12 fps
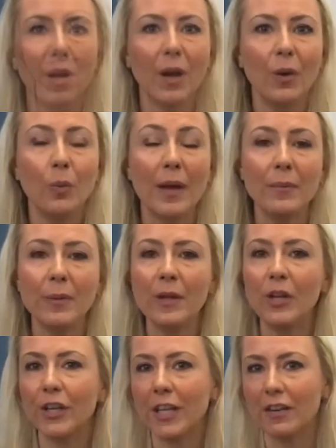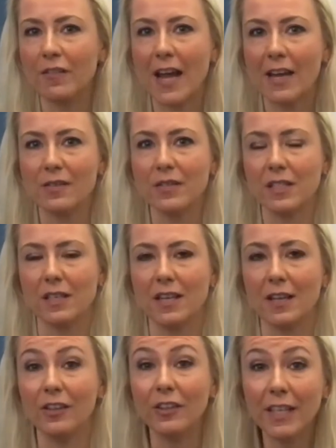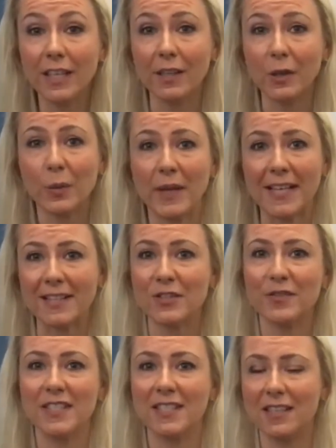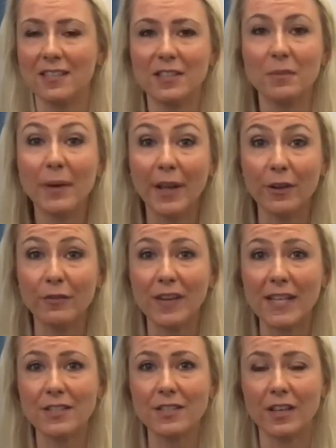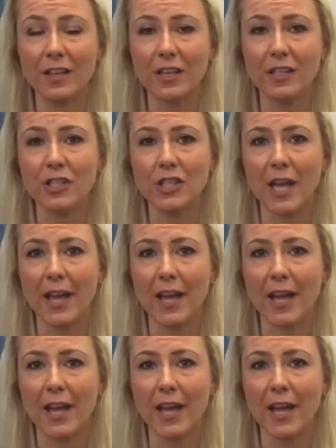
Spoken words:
When we were looking around and looking at Queen's, obviously I'd done my own research,